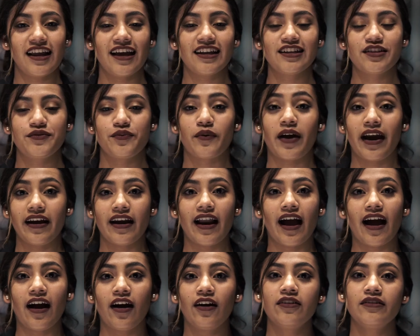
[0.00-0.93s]
end right
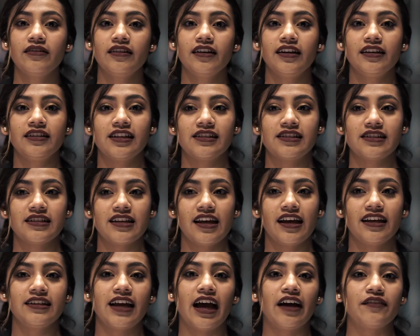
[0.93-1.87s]
now. It doesn't end
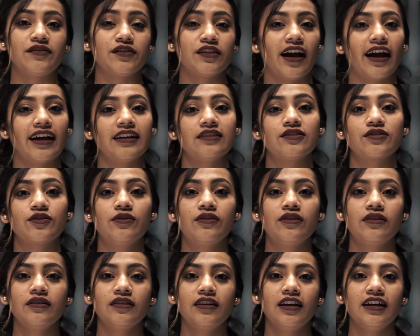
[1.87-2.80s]
after high school.
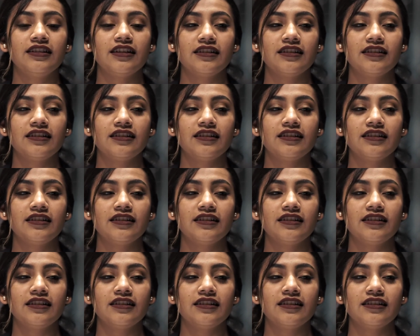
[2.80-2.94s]
It